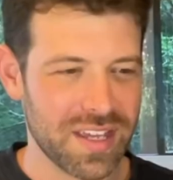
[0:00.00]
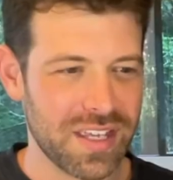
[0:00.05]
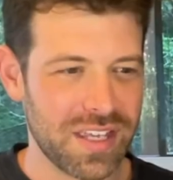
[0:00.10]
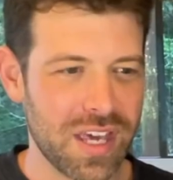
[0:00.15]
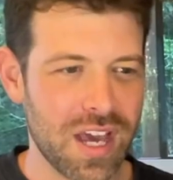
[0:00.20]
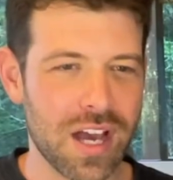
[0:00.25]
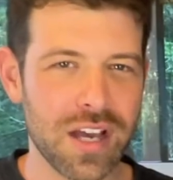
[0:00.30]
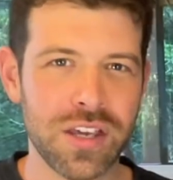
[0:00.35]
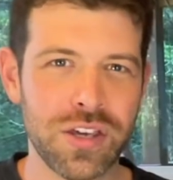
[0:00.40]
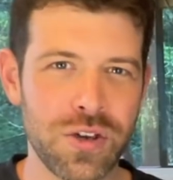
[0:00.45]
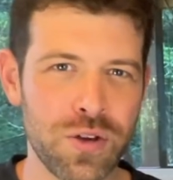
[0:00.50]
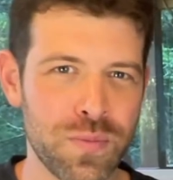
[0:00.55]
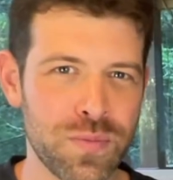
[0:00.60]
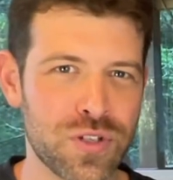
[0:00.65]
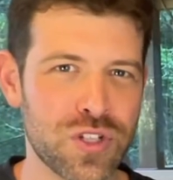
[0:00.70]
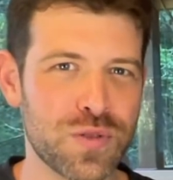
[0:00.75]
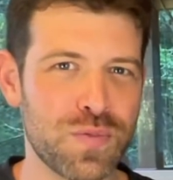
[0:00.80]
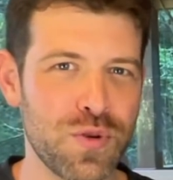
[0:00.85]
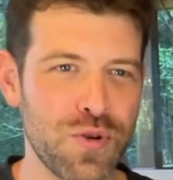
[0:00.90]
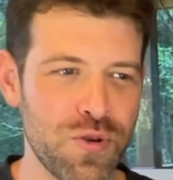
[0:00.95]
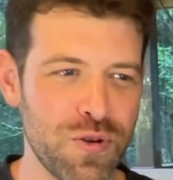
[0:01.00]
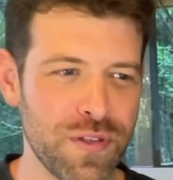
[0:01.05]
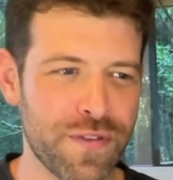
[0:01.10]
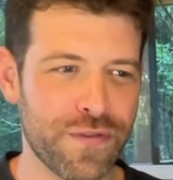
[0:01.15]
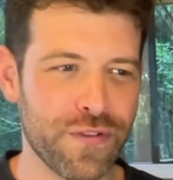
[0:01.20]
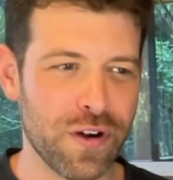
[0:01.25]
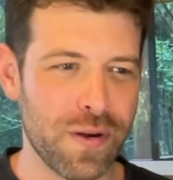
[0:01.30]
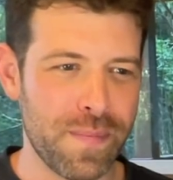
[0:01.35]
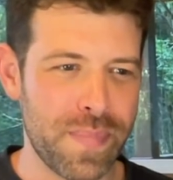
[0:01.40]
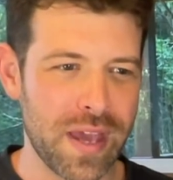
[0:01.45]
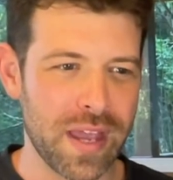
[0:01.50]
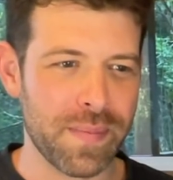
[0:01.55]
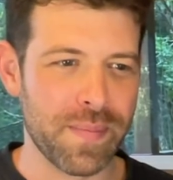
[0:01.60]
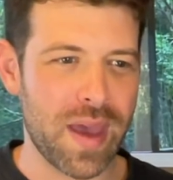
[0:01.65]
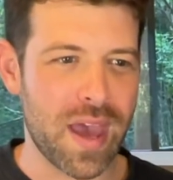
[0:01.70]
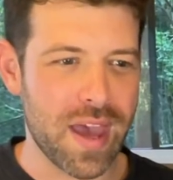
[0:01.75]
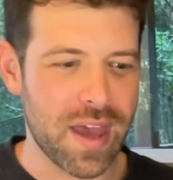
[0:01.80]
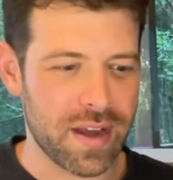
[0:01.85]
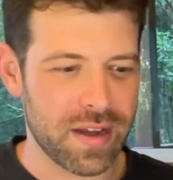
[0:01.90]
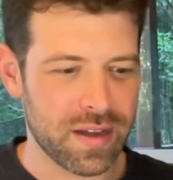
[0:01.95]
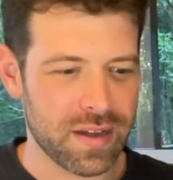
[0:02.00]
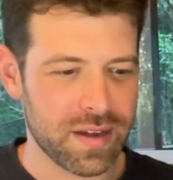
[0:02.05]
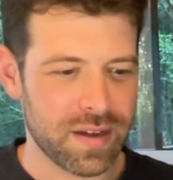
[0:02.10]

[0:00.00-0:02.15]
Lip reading: Yeogyum smooth for a big man.